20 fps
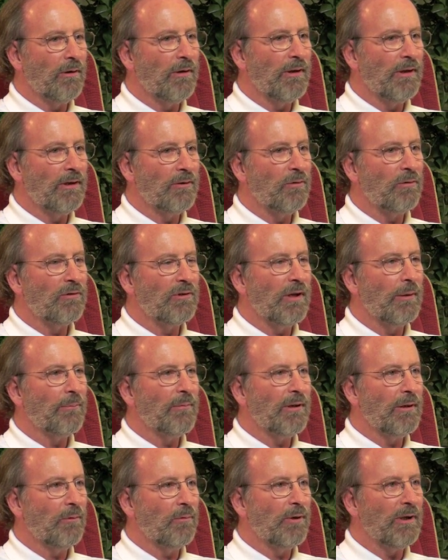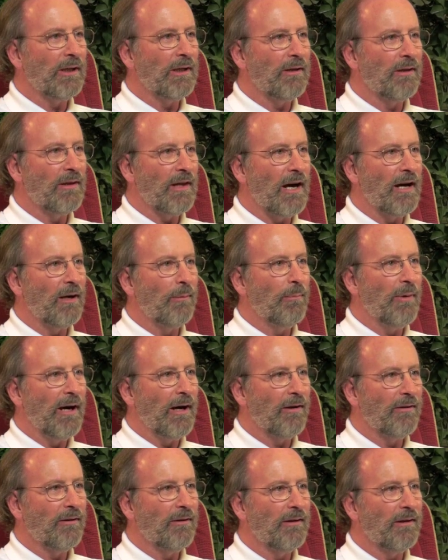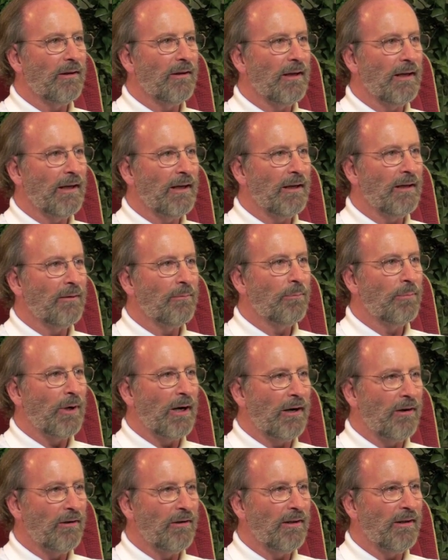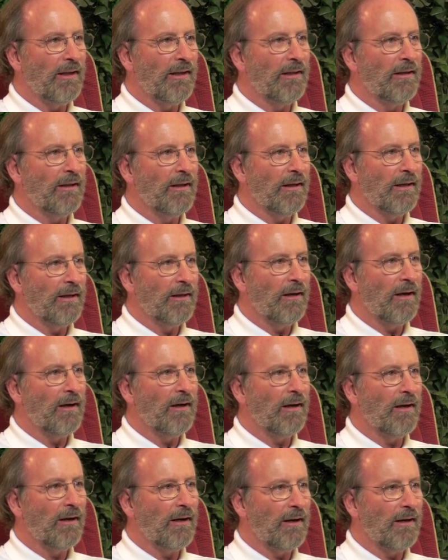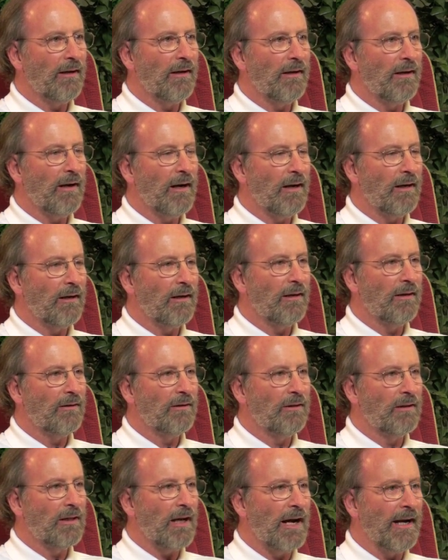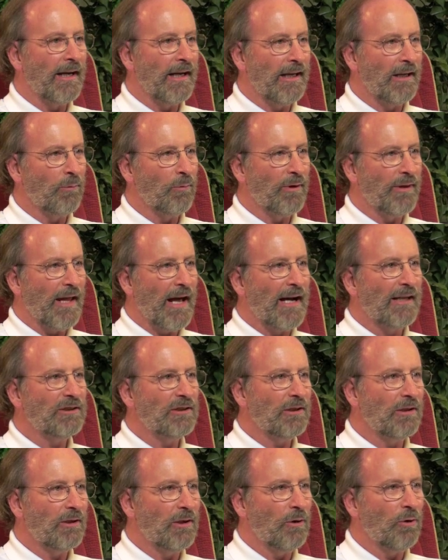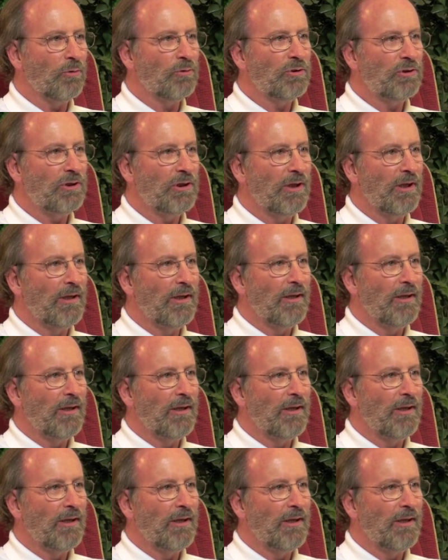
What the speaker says: this was something we had thought about prior to tying in with Action Coach,